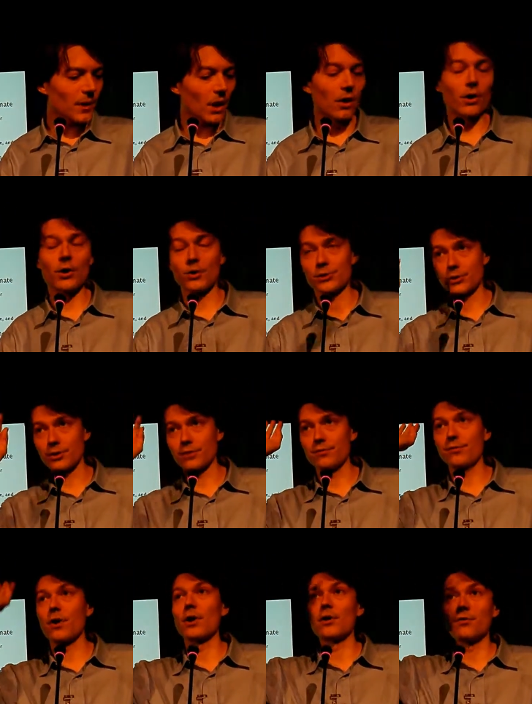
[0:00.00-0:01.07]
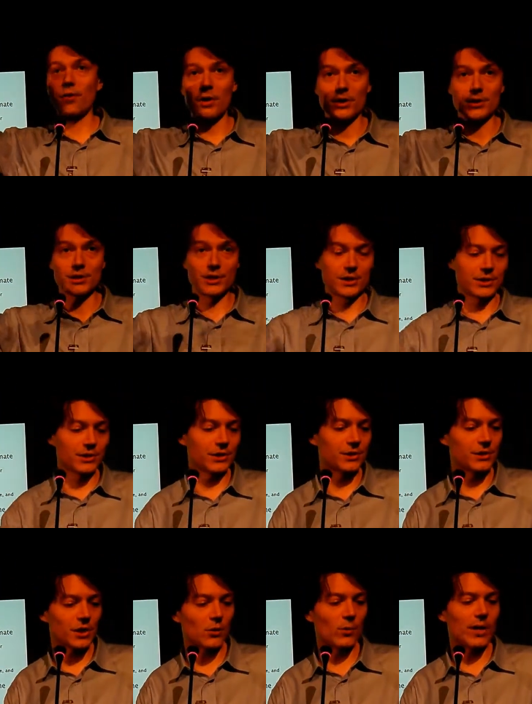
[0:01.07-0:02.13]
or sort of far into the distance.
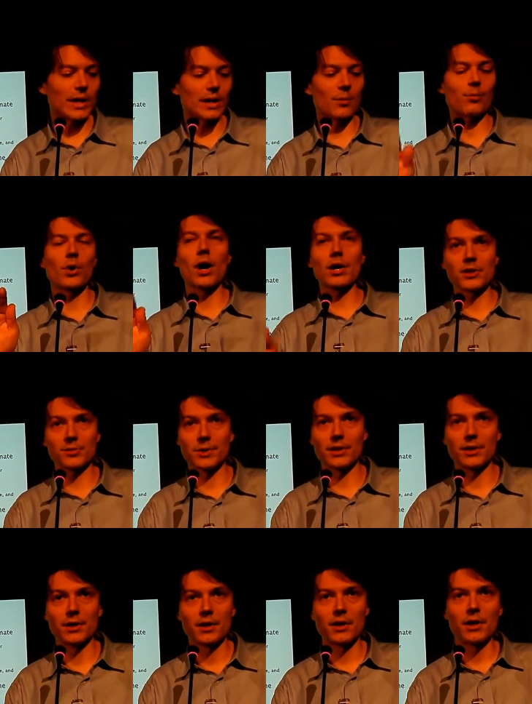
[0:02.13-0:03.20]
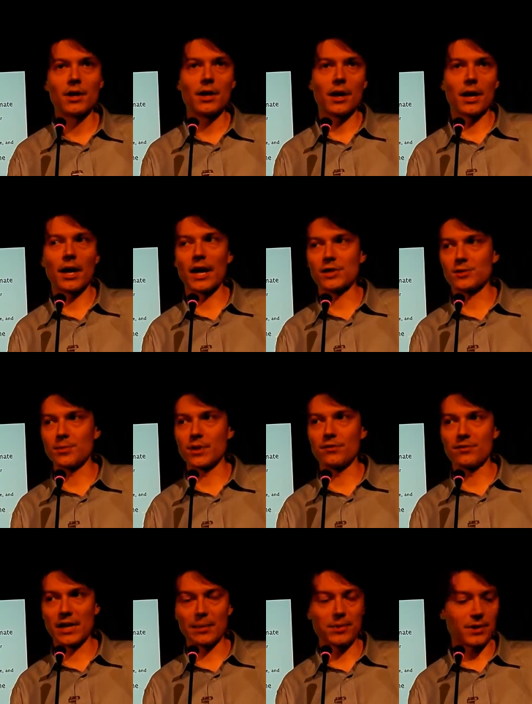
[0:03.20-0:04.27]
So we get an approximate estimate
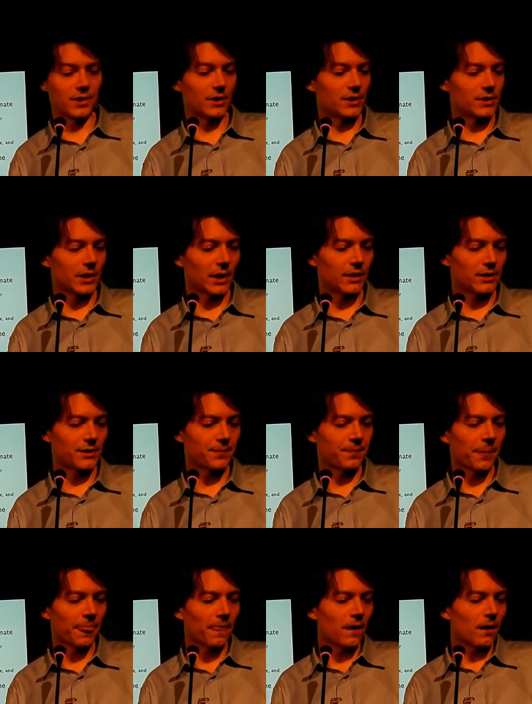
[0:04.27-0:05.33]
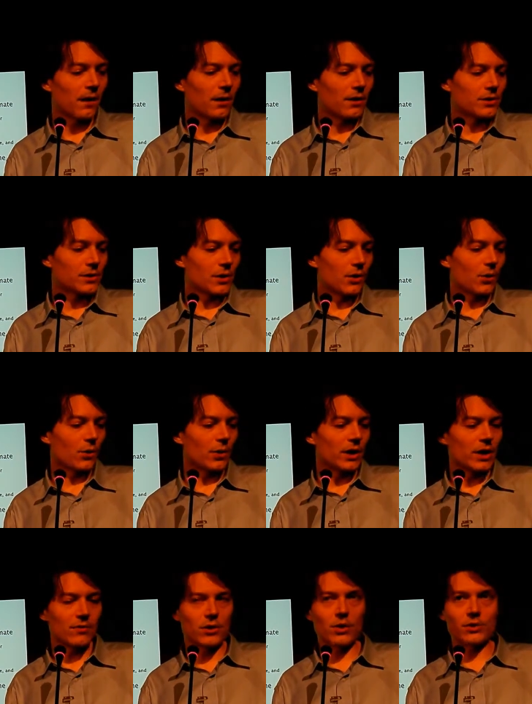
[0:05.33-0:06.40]
of depth in this case. So
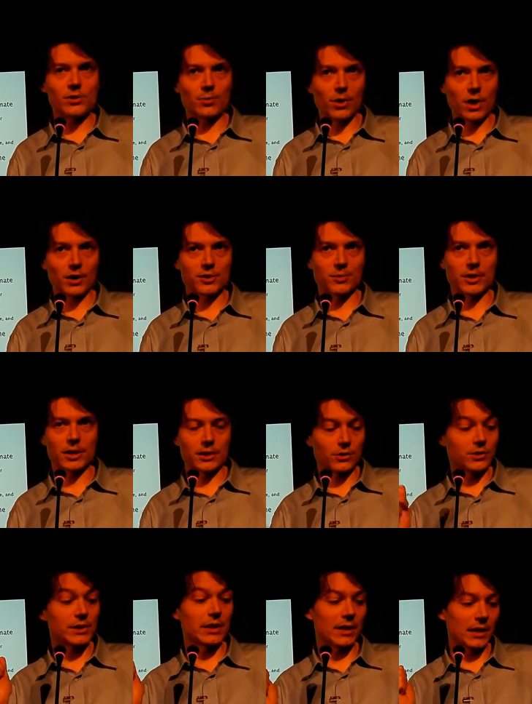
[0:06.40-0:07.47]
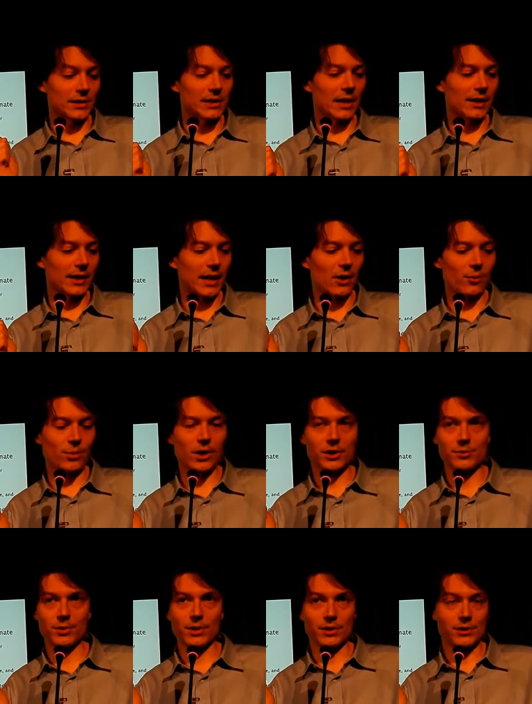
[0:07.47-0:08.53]
even though it's approximate, and you'll see exactly how
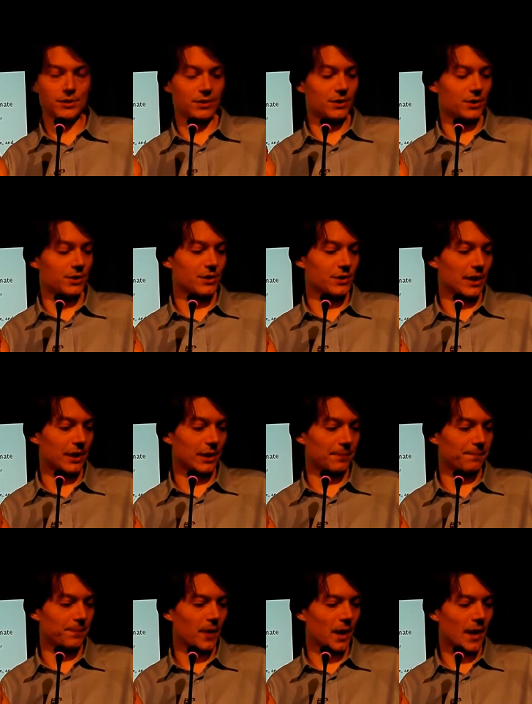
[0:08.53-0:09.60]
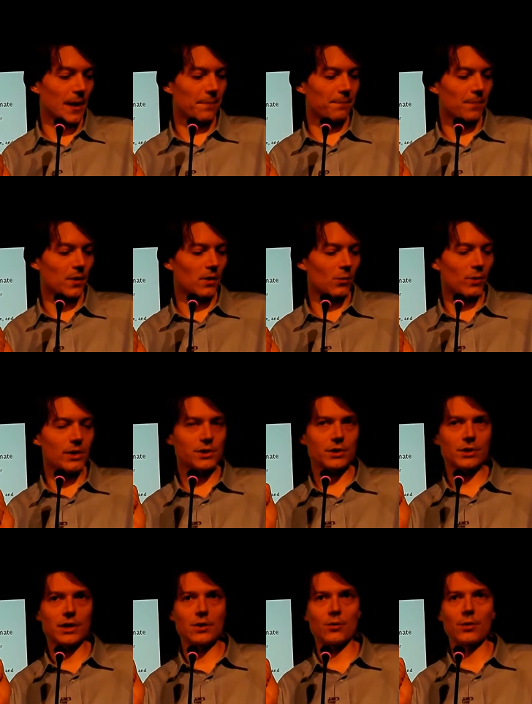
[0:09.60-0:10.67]
approximate it is in just a second, we still
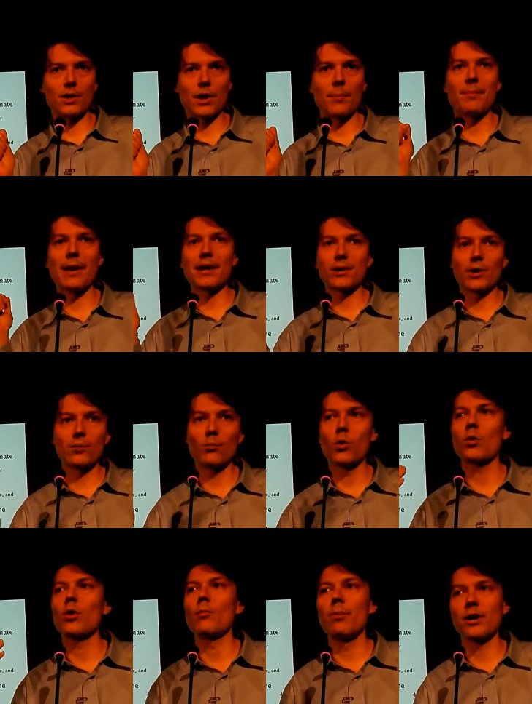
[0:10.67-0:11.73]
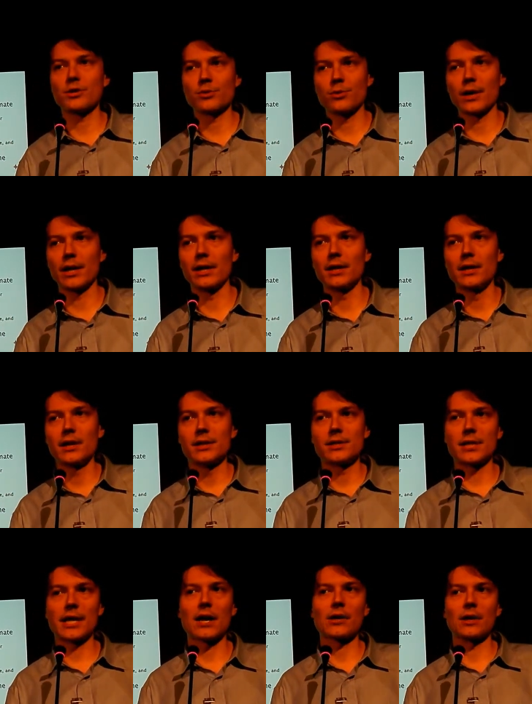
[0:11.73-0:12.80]
need a better, more robust way to
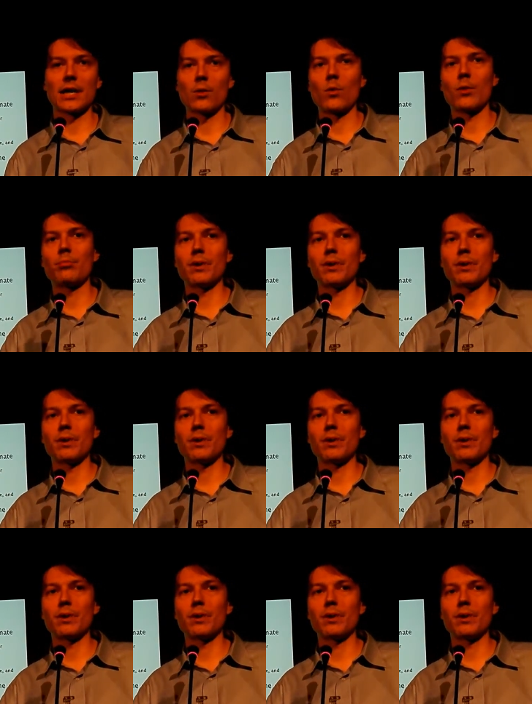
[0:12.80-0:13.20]
calculate what